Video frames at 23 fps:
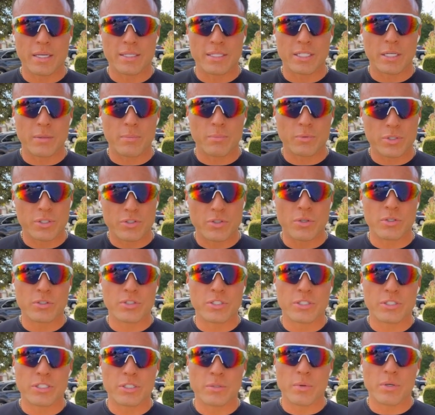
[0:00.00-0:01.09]
Deep Research
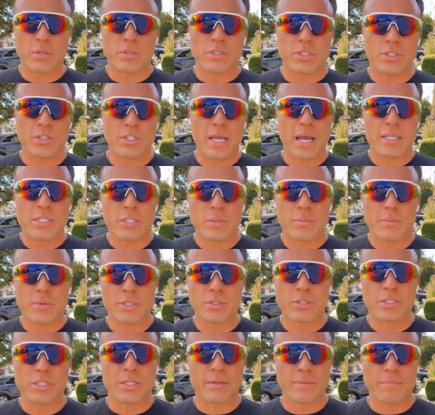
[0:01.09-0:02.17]
is similar to
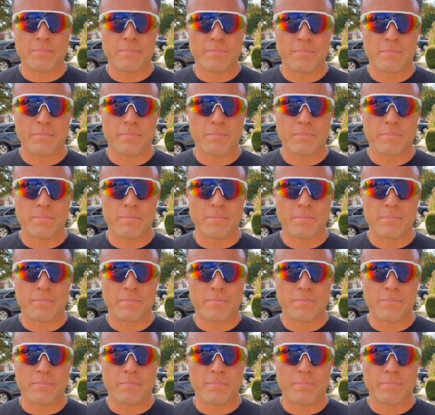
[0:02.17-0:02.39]
ChatGPT.